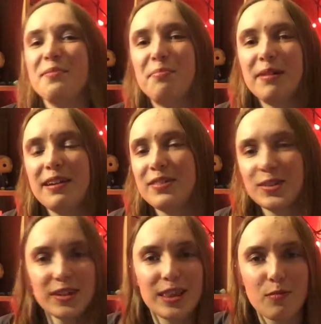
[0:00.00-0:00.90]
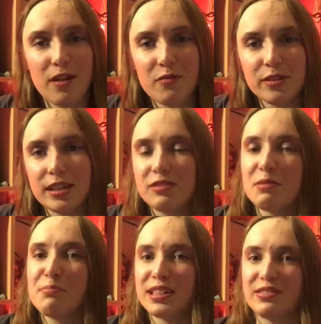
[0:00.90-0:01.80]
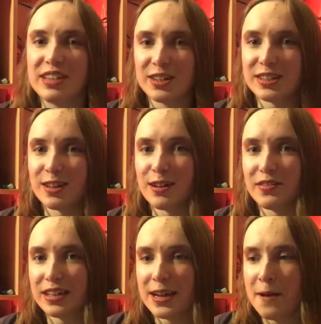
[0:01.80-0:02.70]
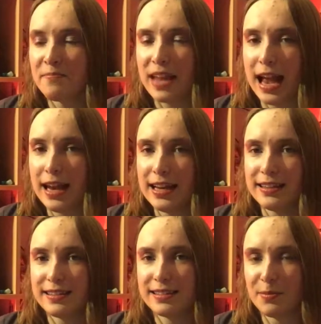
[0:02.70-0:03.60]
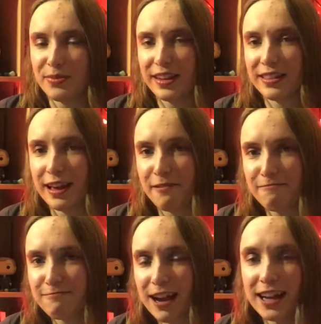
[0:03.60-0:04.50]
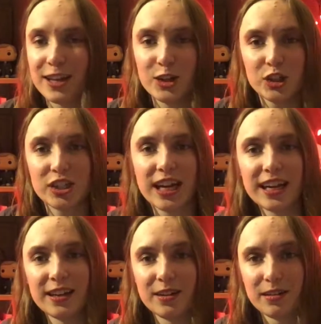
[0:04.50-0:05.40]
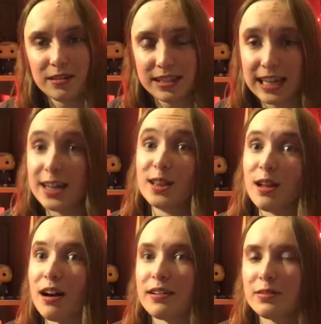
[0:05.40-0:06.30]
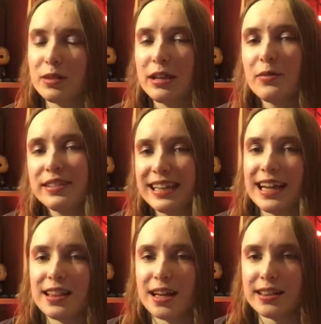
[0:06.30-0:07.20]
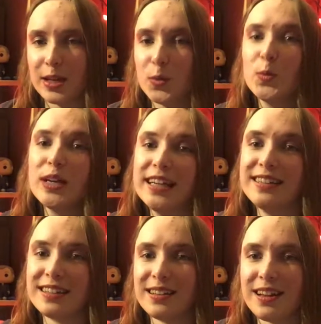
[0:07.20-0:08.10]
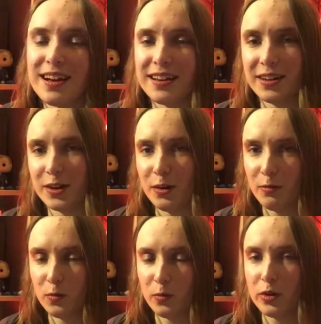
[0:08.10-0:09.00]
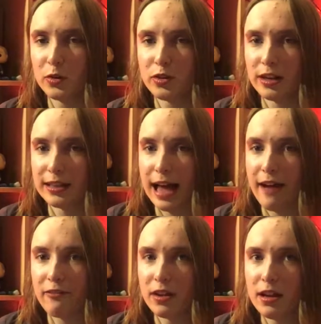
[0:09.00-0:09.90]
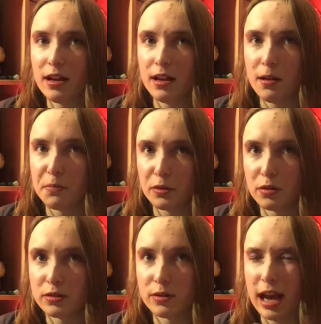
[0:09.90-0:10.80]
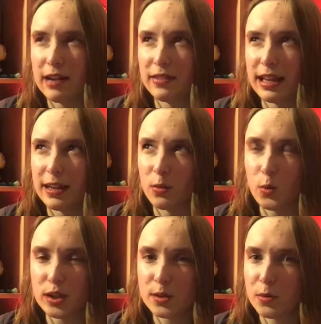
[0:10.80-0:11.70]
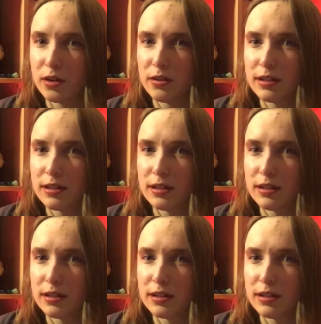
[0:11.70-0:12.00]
But if you don't get the reference, it's from BuzzFeed Unsolved, and it's something that Ryan and Shane say a lot. Or they don't say a lot, they wheeze a lot, when you try to laugh, but you also kind of like whisper.